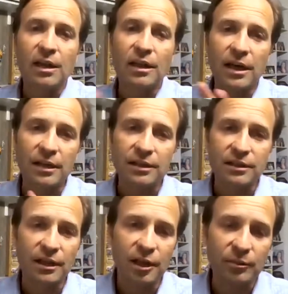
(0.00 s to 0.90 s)
that
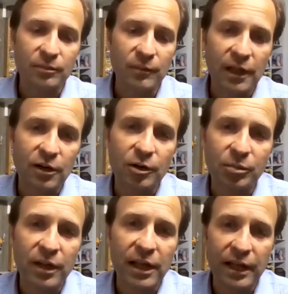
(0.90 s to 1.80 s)
are
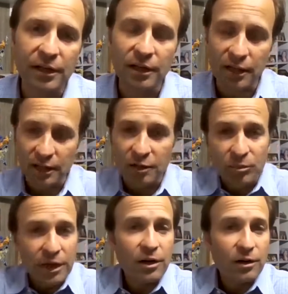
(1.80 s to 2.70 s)
applied and
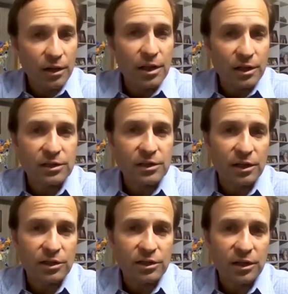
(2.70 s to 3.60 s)
compared against
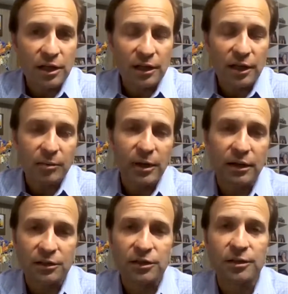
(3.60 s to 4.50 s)
such a
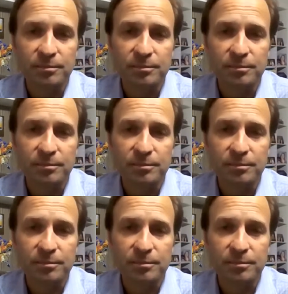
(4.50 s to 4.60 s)
policy.